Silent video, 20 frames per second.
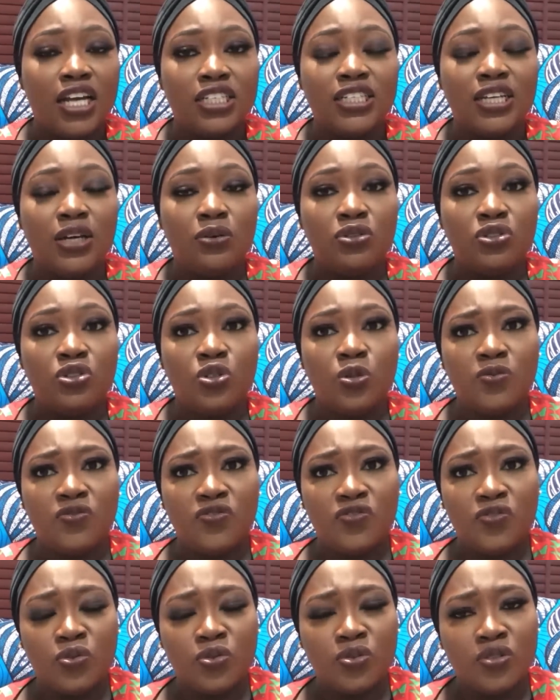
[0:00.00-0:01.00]
And that one
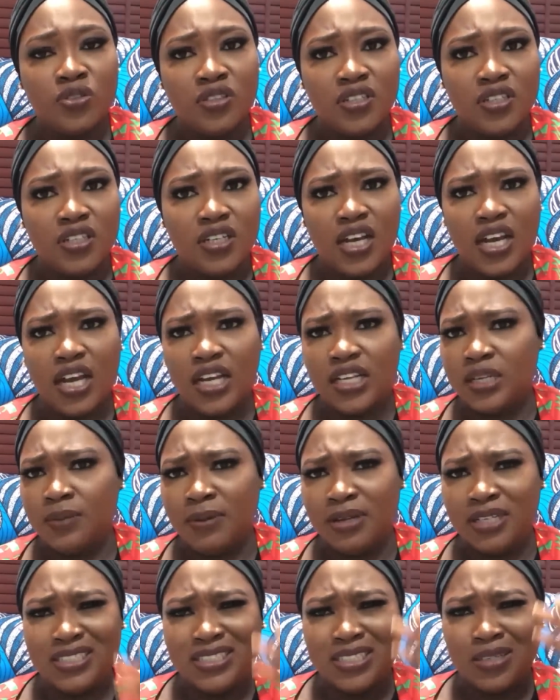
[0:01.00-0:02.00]
dropped phone. And
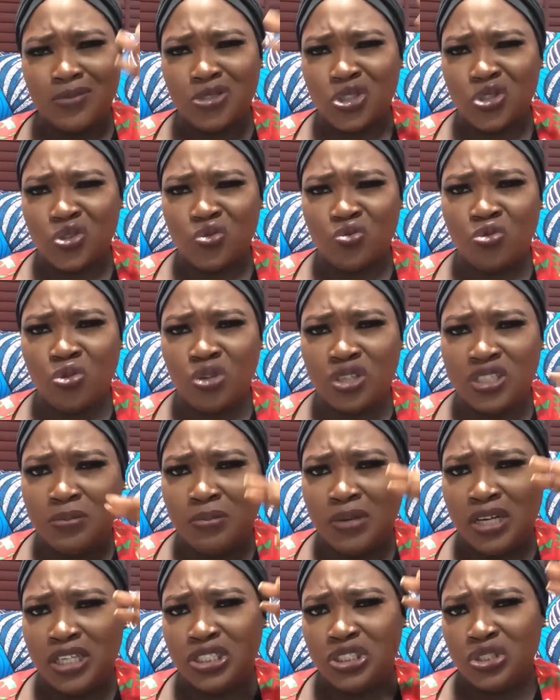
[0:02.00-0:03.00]
then by this time she's
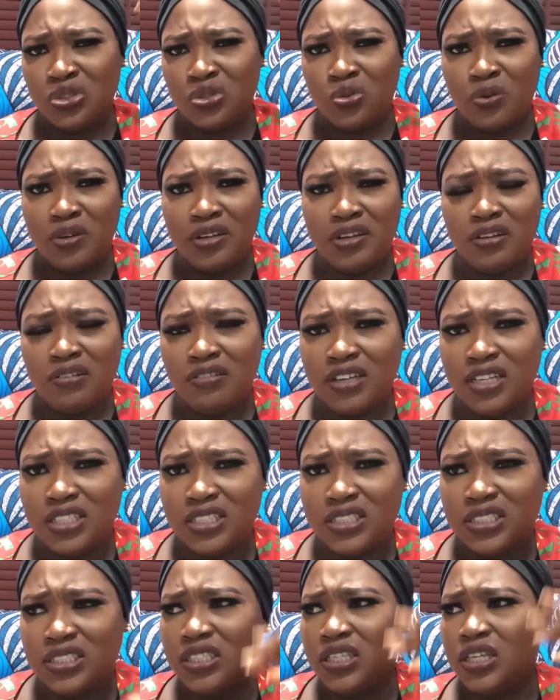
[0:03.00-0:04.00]
running mad, she's going
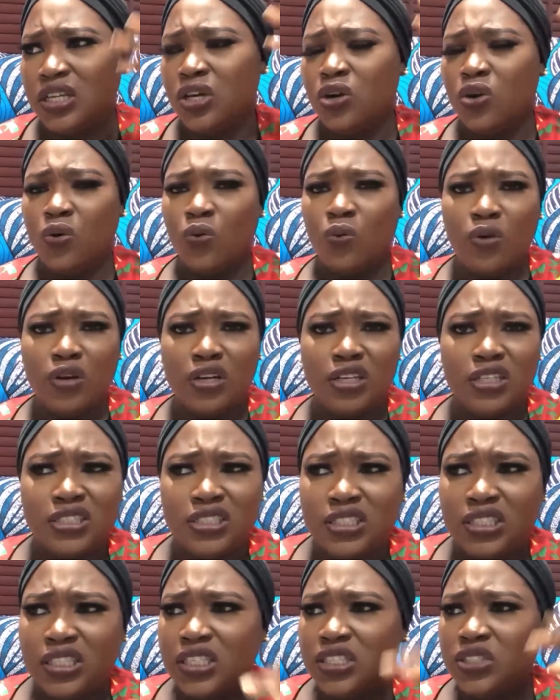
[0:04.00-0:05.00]
crazy. What
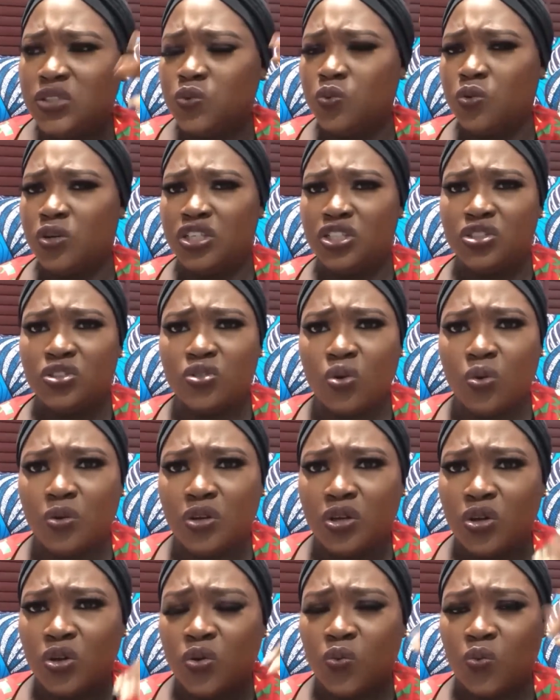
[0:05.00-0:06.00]
is this? What is
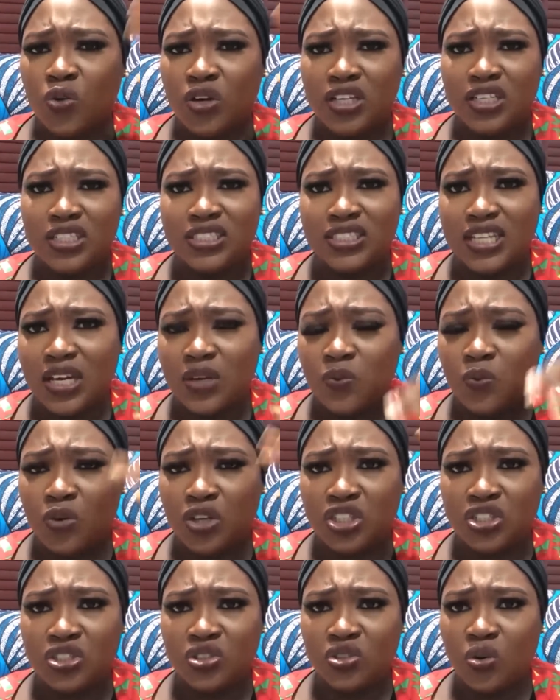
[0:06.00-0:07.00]
going on? What is that?
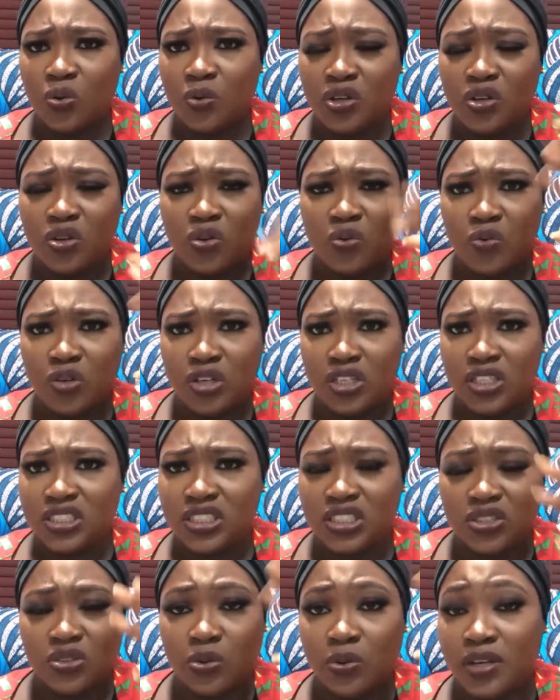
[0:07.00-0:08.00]
What is going on? What
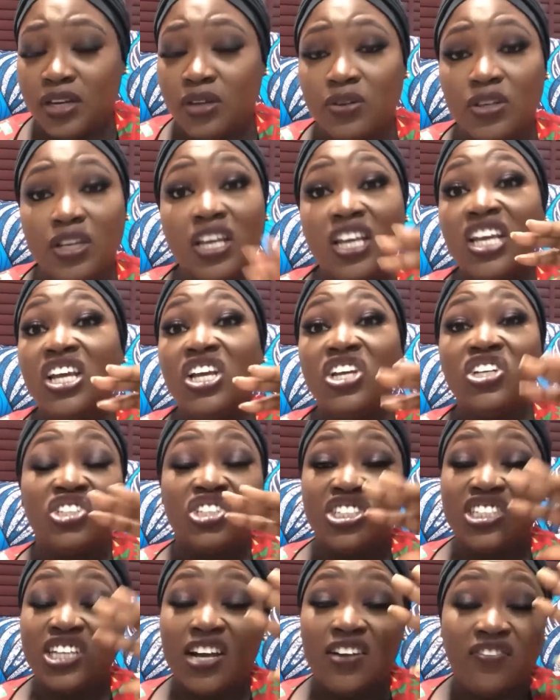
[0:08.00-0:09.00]
is this going on?
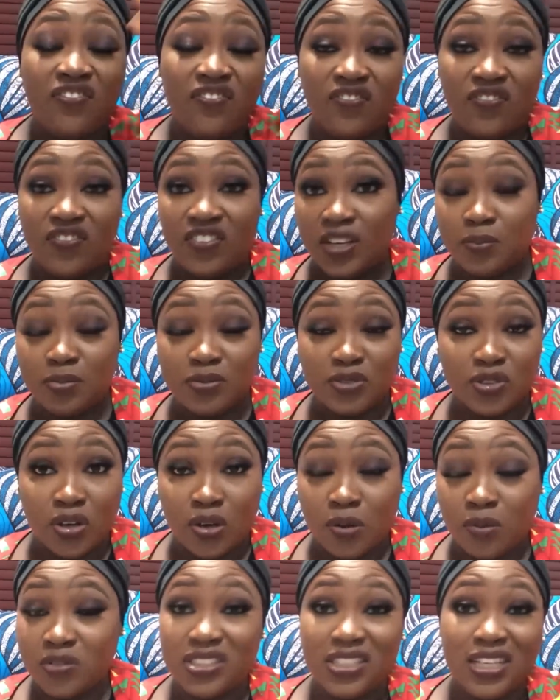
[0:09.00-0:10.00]
She just flipped
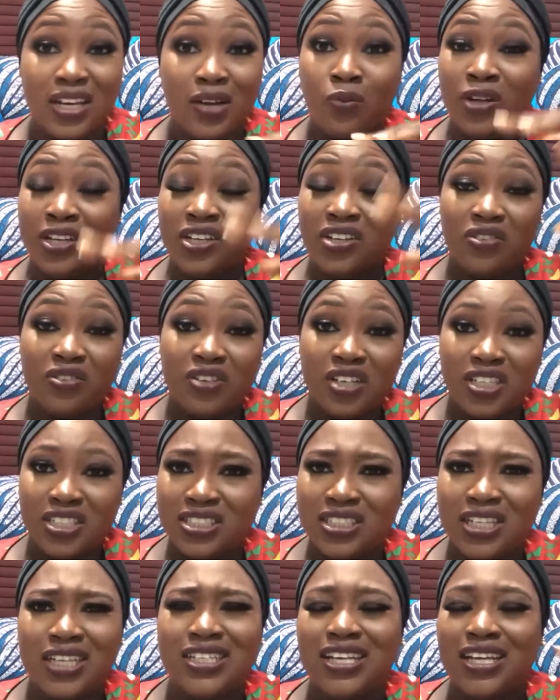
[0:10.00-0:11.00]
out and went
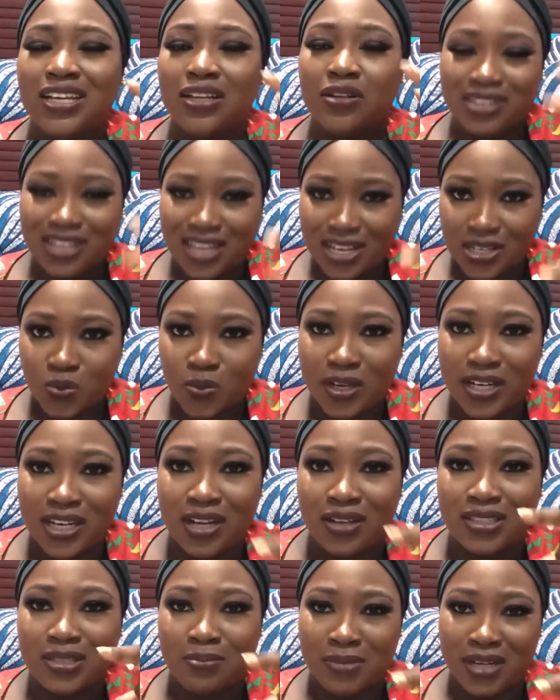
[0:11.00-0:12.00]
crazy, and that's where
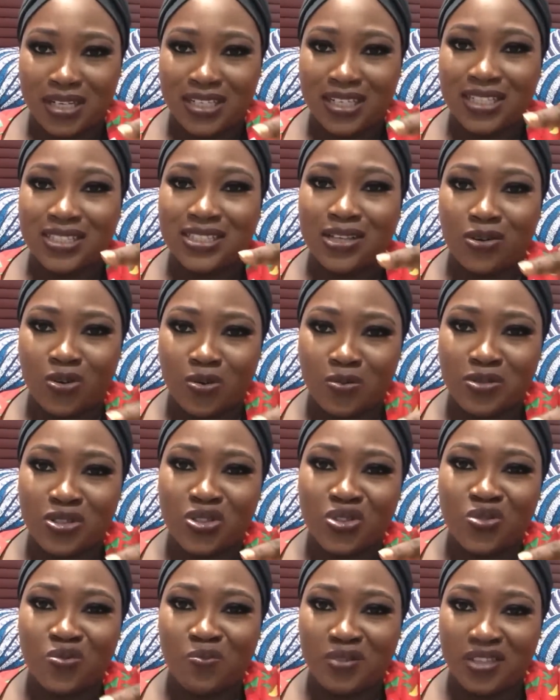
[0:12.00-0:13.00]
now the madness now
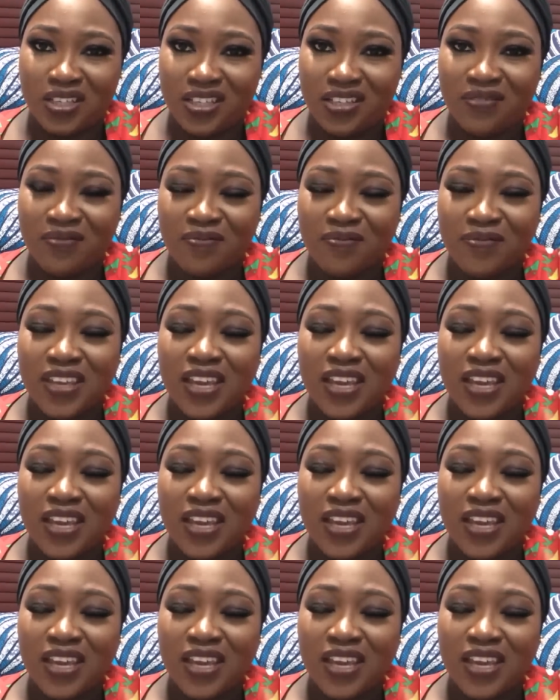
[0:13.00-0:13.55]
comes into play.